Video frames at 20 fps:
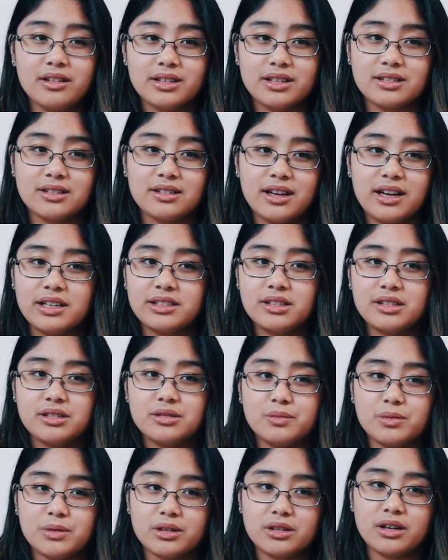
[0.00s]
these classes
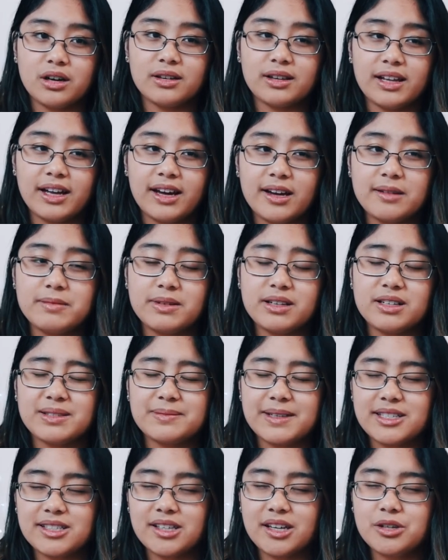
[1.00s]
were online because
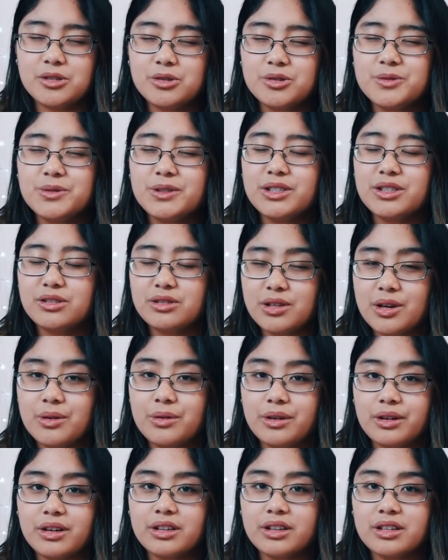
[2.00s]
my schedule was so
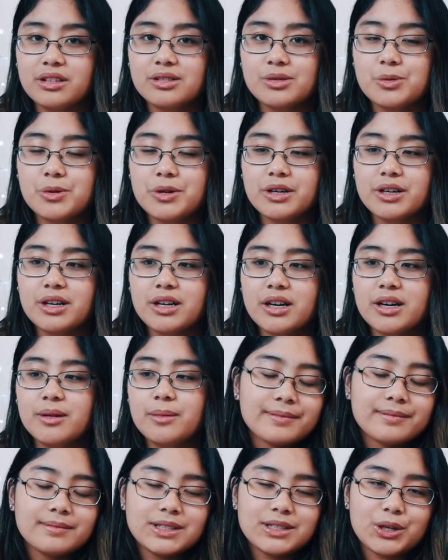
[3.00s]
good this quarter.
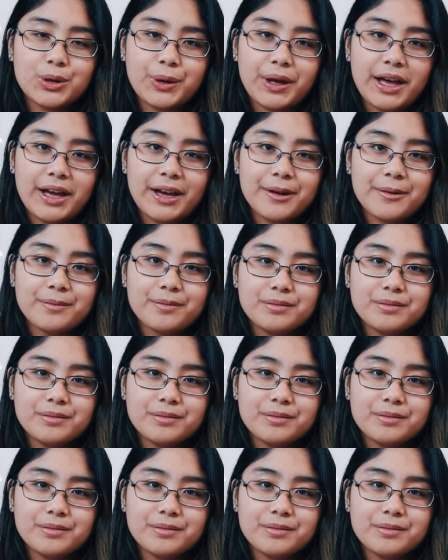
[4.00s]
It's okay.